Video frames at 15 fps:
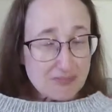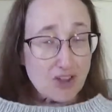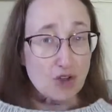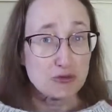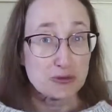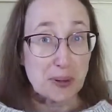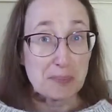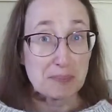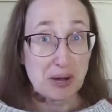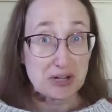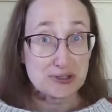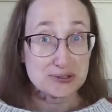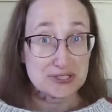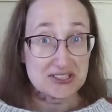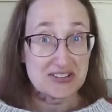from
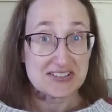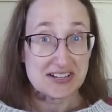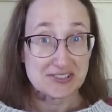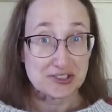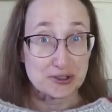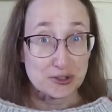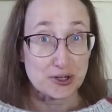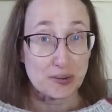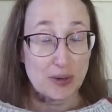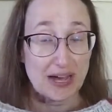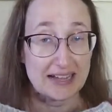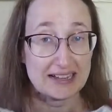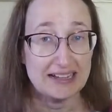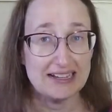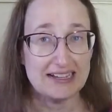Manos del
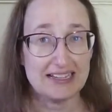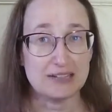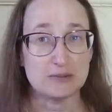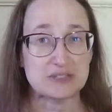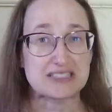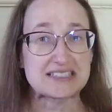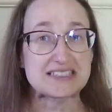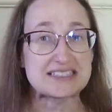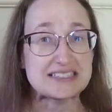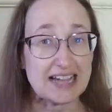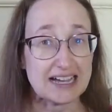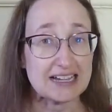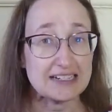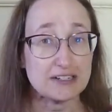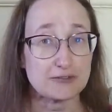Uruguay. It was
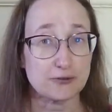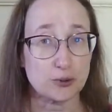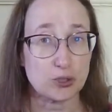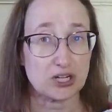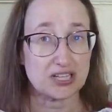designed for